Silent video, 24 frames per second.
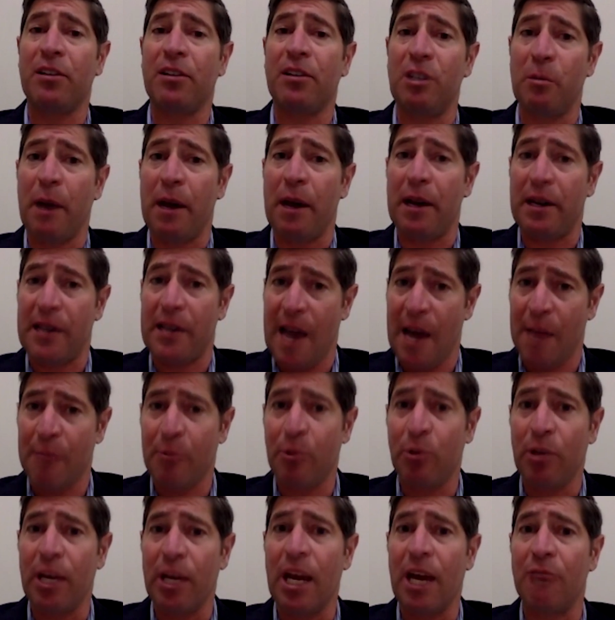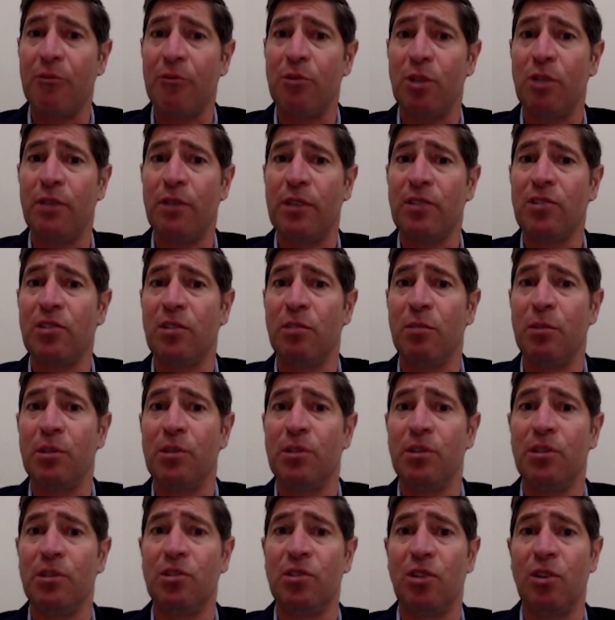the amount of capital they have to invest in the
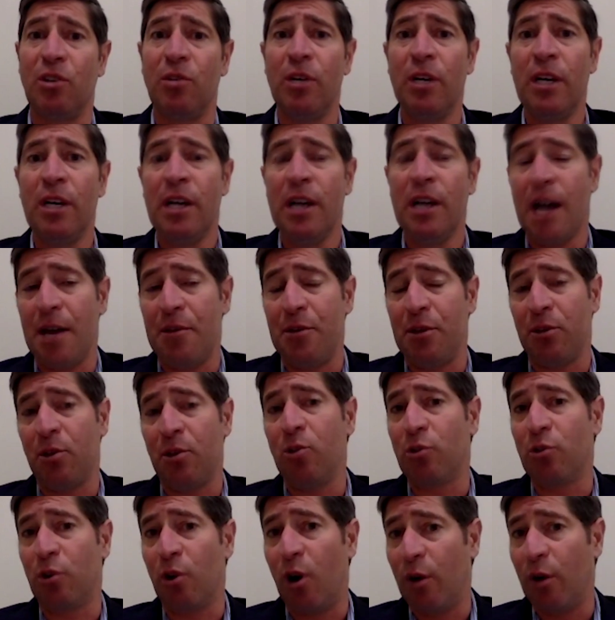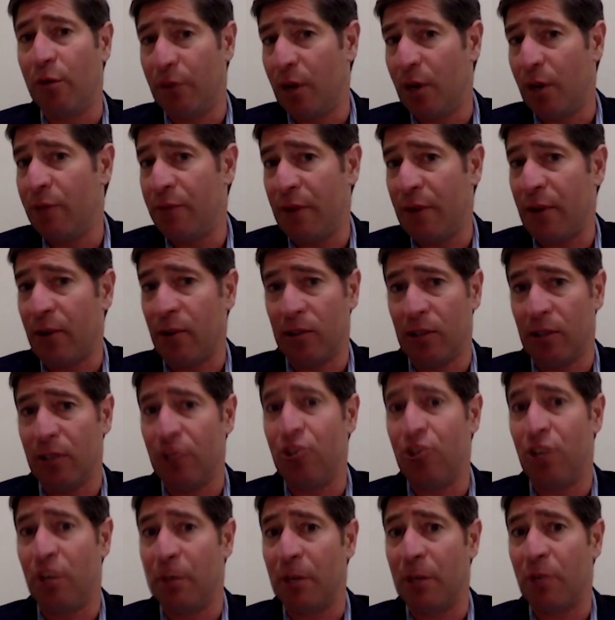business. So I think those are all very fair and
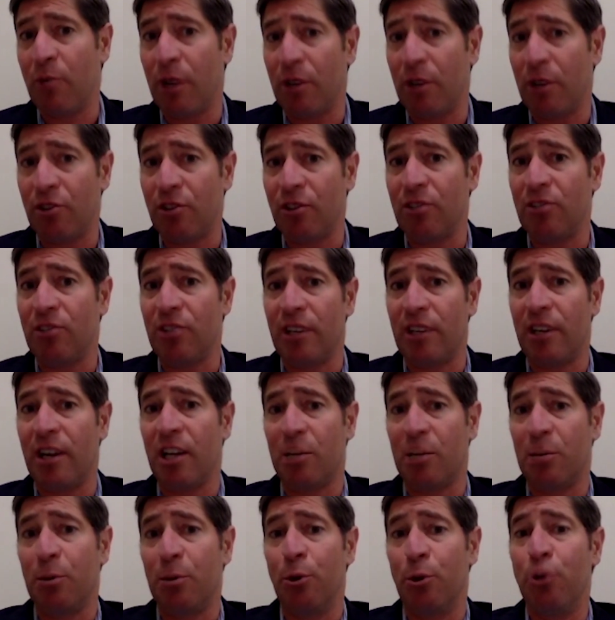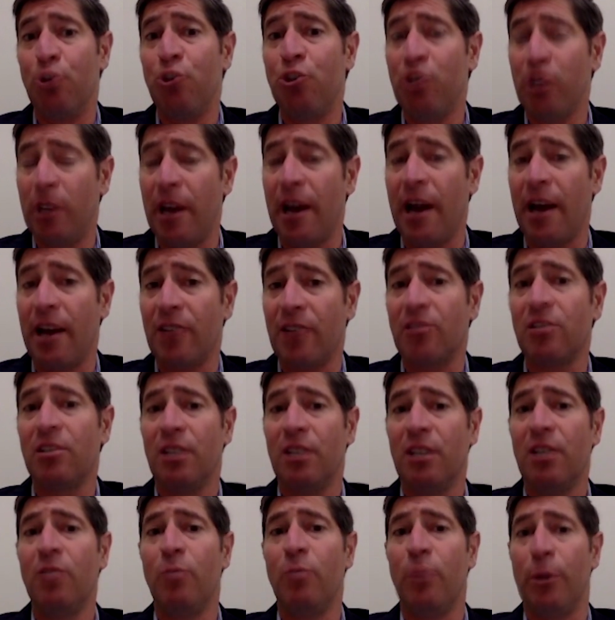legitimate questions that an entrepreneur should ask
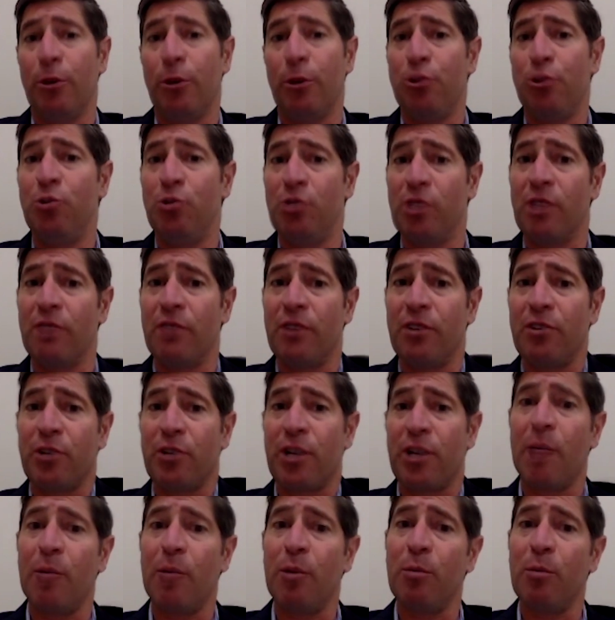when they're choosing a venture capital